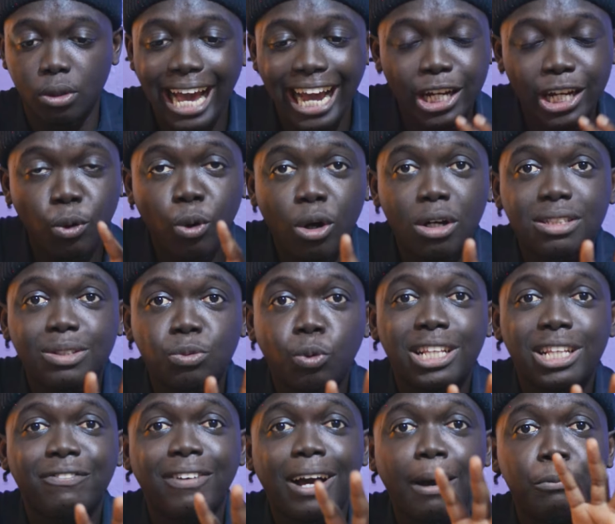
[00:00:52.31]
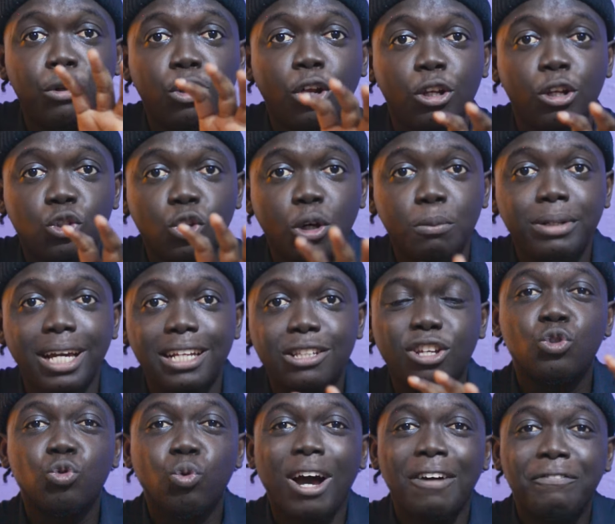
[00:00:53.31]
I don't want whatever I'm doing on the subject
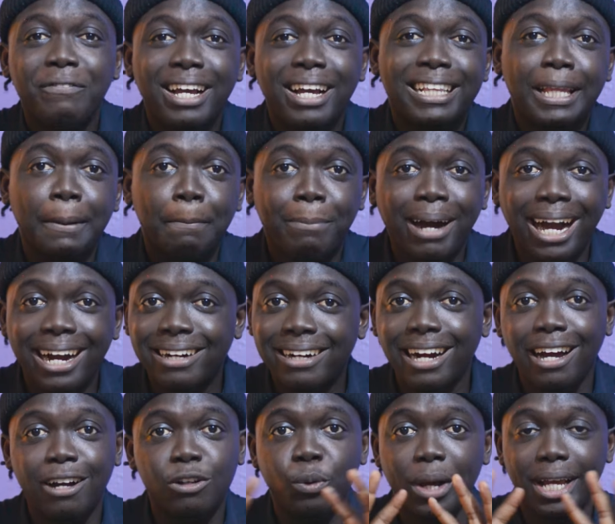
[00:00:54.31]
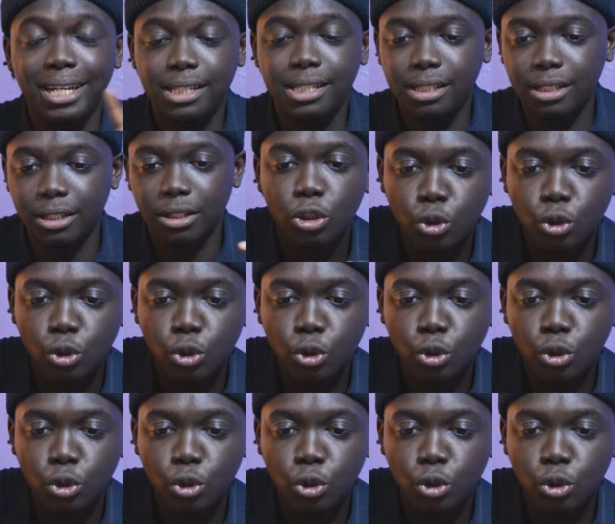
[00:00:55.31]
to affect the background or anything.